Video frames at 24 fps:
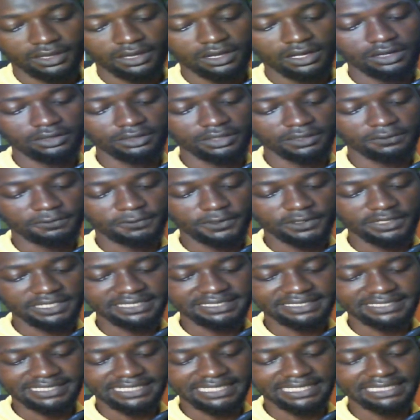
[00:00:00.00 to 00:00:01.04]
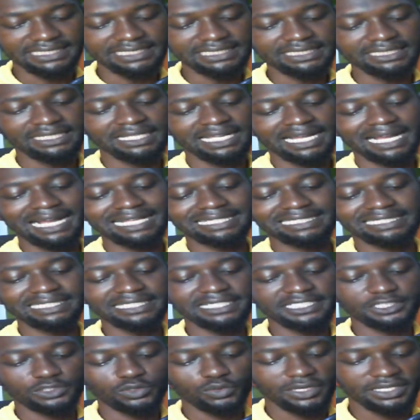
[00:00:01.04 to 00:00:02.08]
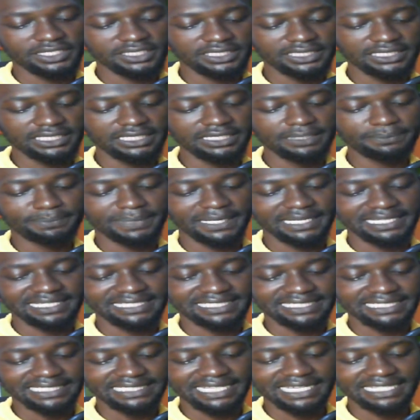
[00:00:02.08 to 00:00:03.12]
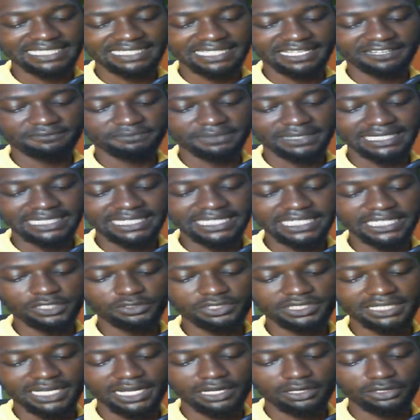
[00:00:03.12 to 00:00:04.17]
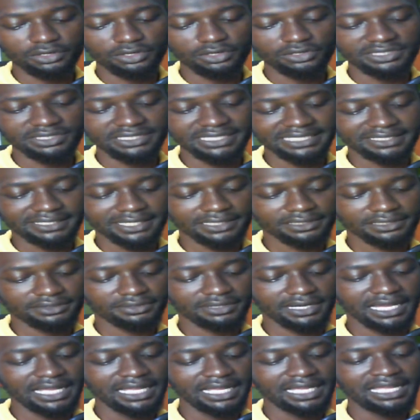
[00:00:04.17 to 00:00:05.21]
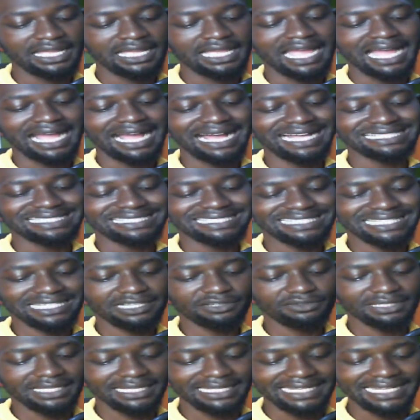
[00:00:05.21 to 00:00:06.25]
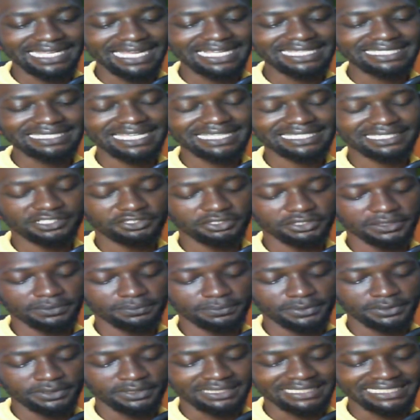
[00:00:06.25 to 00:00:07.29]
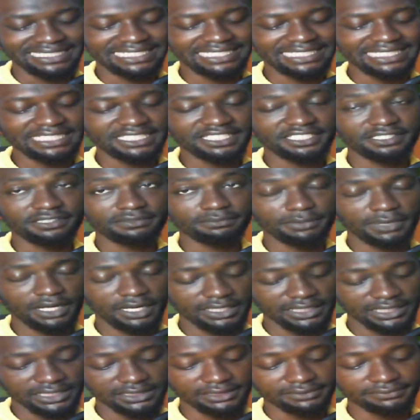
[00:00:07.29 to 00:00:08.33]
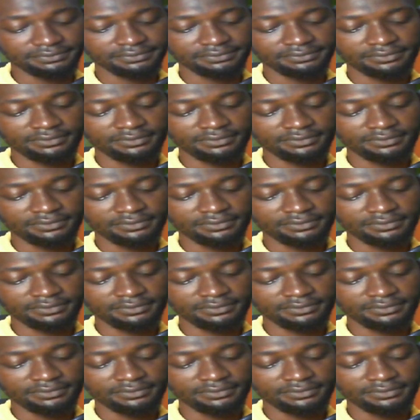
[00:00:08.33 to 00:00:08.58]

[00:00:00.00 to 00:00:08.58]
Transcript: On the foreign scene, at least 20 Palestinians have been killed across the central and southern Gaza Strip this morning.